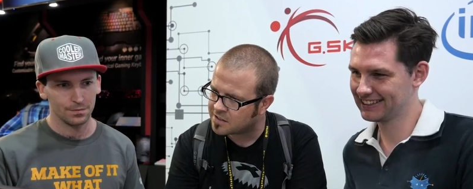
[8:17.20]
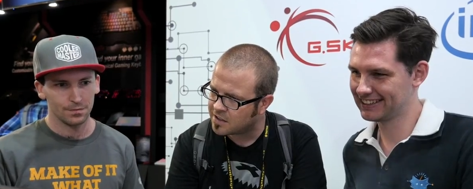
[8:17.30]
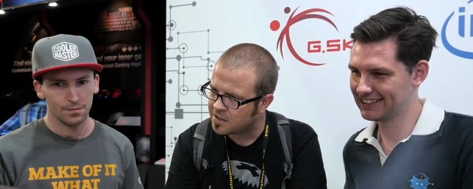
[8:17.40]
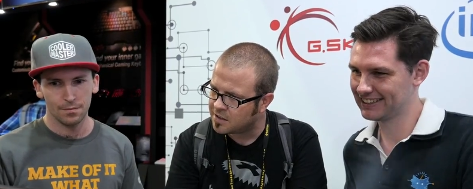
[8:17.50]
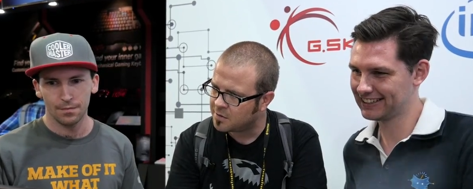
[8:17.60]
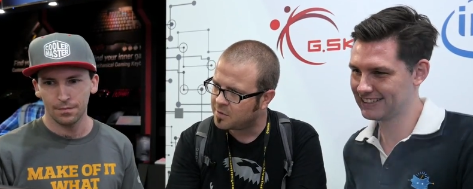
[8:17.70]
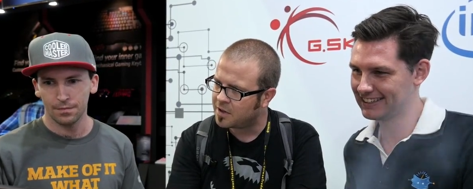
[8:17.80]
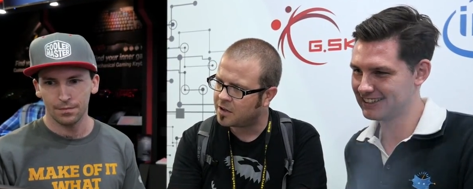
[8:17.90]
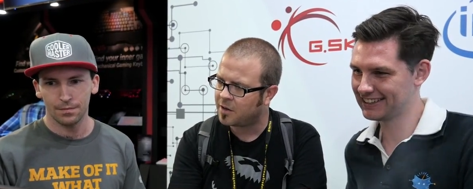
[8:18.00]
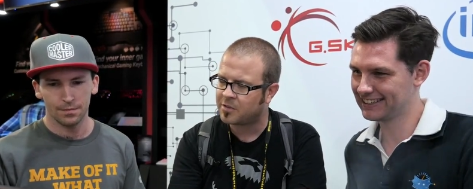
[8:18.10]
Speaker 1: Well,
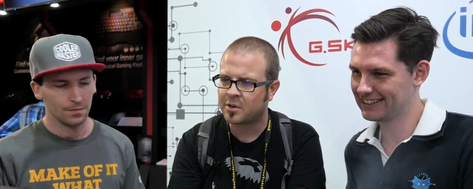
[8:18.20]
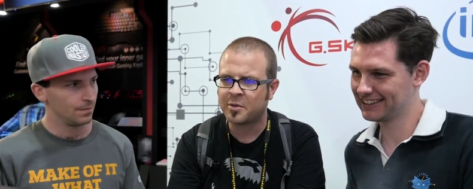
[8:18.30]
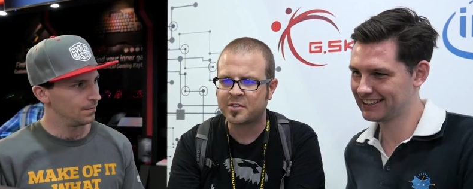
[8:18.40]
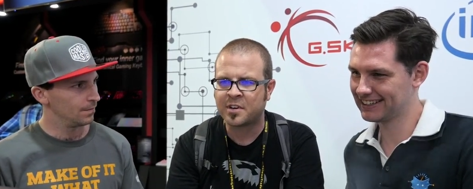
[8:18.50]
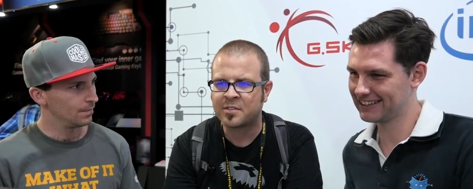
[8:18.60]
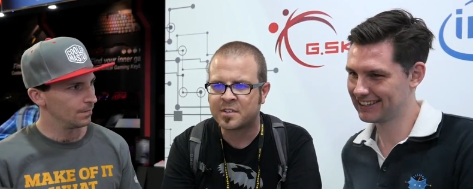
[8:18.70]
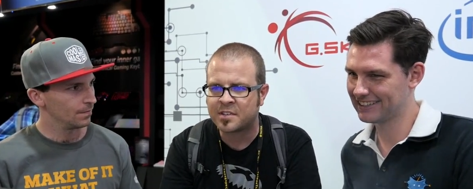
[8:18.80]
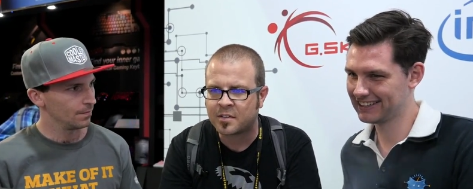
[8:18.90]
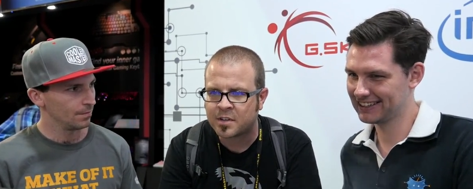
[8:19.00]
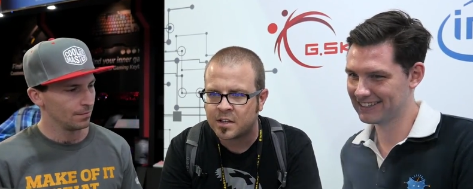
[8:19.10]
that was almost
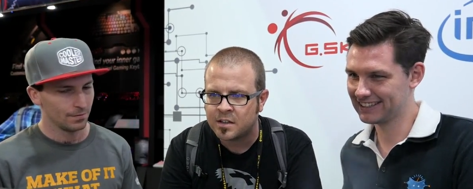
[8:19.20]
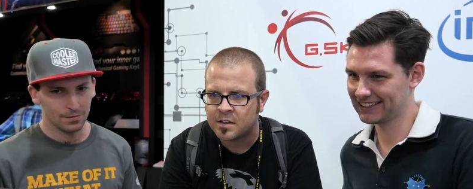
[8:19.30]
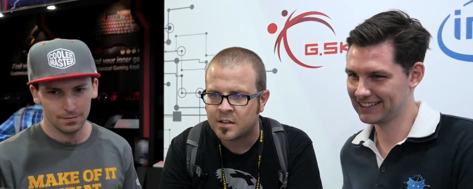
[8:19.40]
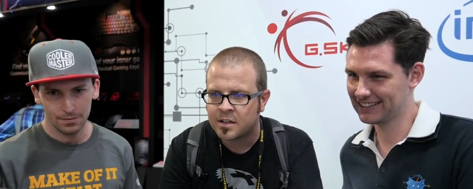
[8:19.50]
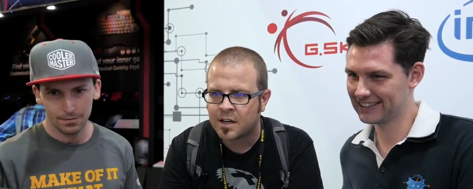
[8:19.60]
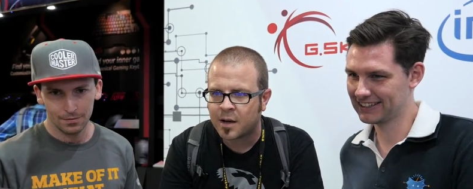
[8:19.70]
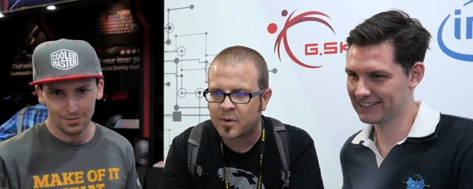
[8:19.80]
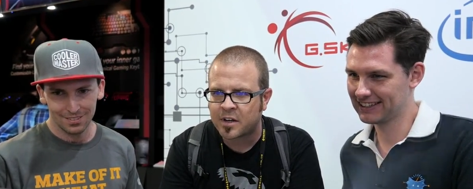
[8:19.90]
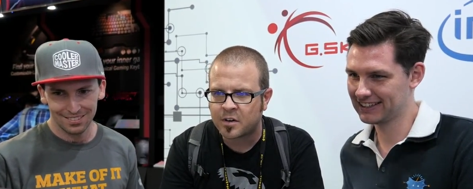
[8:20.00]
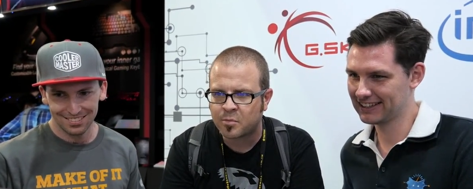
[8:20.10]
7070. I'm
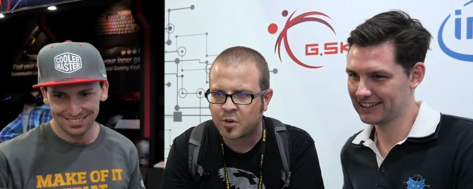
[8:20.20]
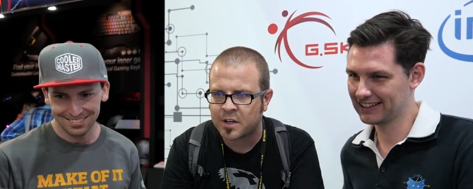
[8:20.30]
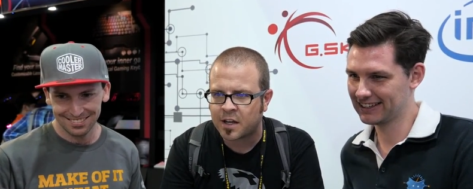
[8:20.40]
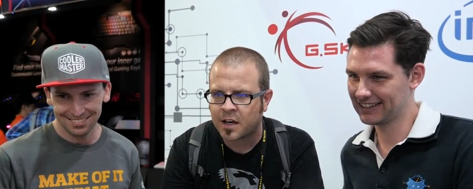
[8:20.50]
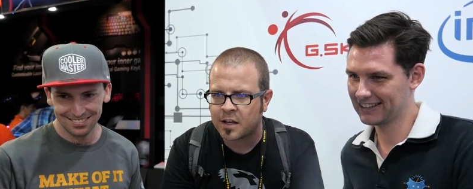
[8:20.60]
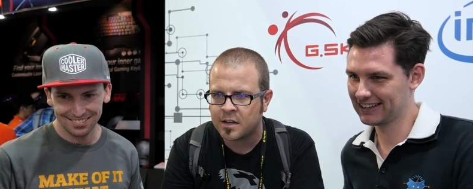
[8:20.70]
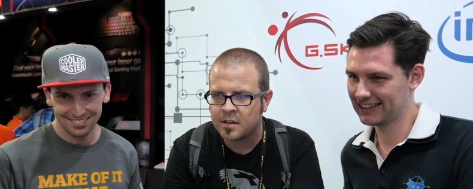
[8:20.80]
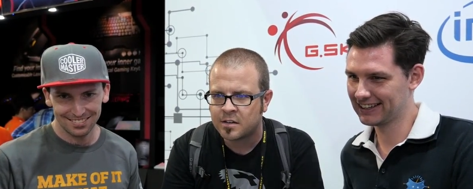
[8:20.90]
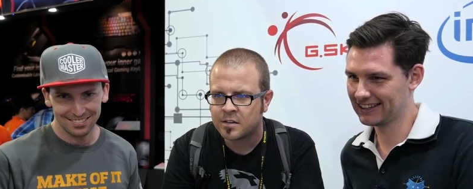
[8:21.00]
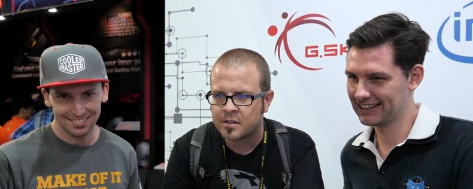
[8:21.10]
at 100.9.
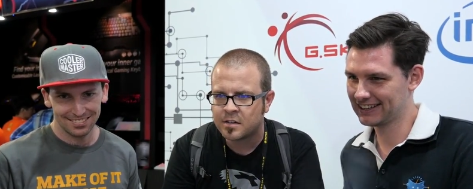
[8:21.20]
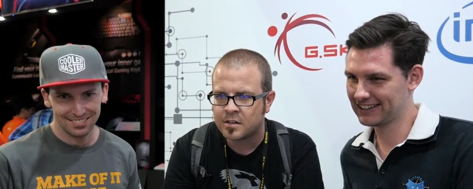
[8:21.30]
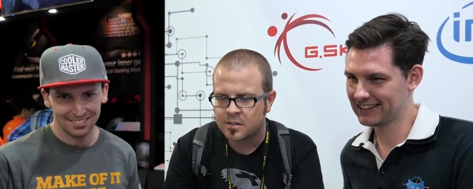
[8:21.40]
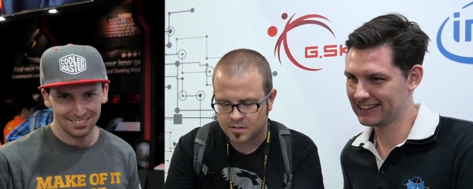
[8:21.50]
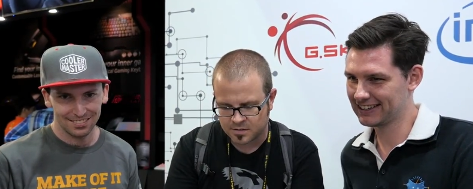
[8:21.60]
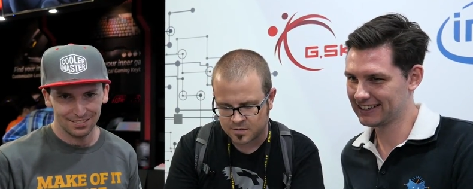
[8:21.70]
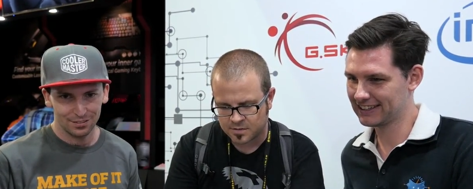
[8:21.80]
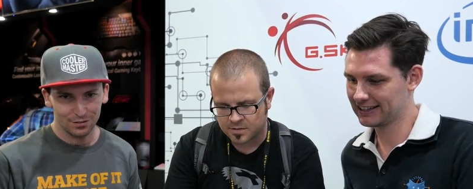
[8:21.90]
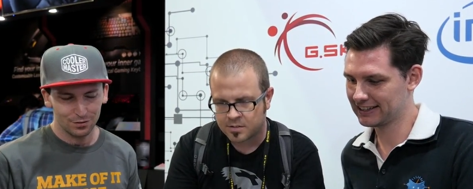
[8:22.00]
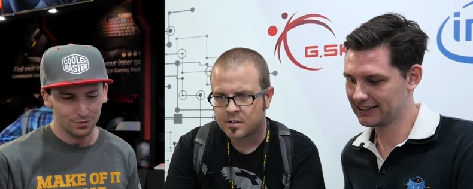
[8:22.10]

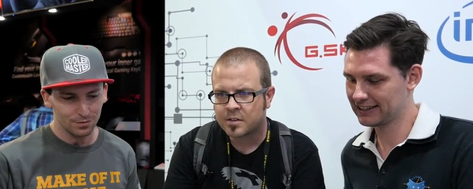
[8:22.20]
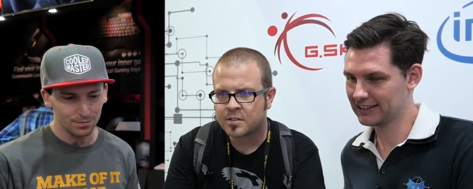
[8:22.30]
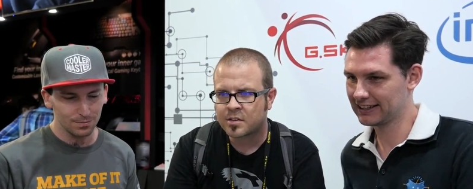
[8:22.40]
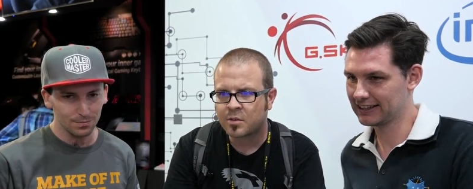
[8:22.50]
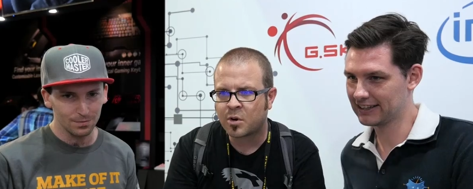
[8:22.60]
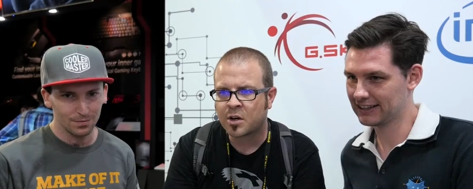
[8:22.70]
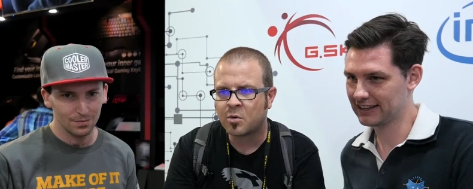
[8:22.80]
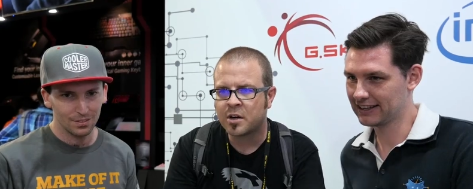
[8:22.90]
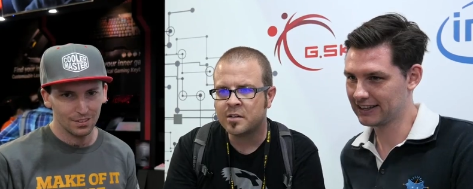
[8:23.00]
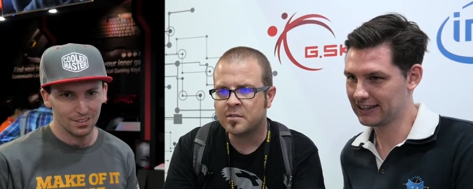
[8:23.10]
Let's go
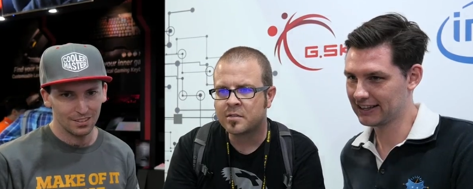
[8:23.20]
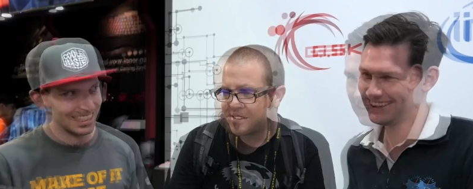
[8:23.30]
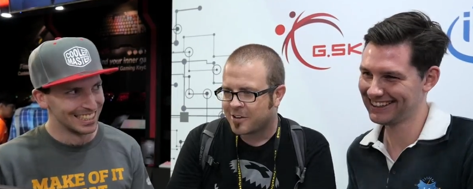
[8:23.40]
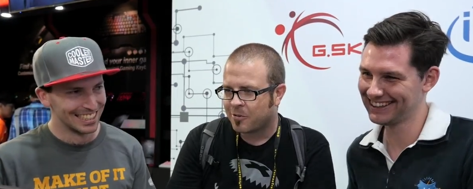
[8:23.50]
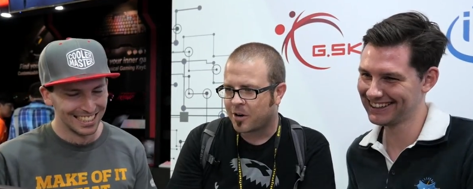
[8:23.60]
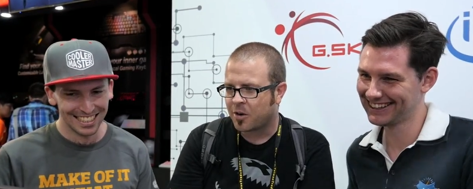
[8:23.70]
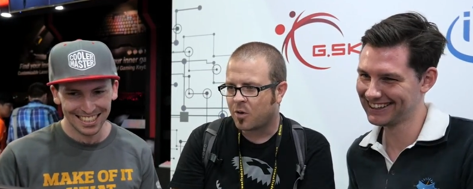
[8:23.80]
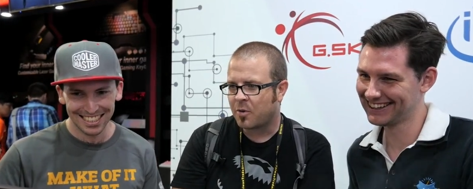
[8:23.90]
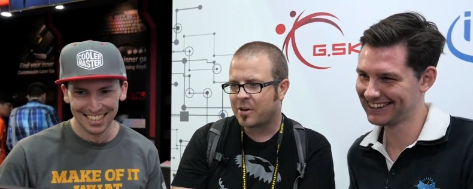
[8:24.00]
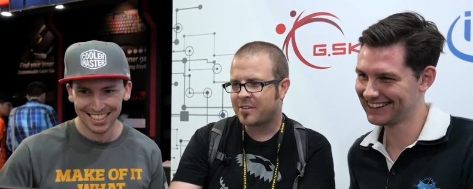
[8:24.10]
101.
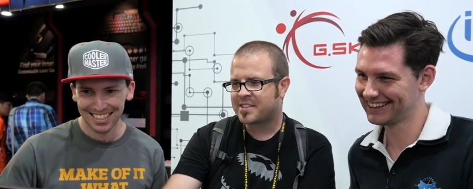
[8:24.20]
101, we have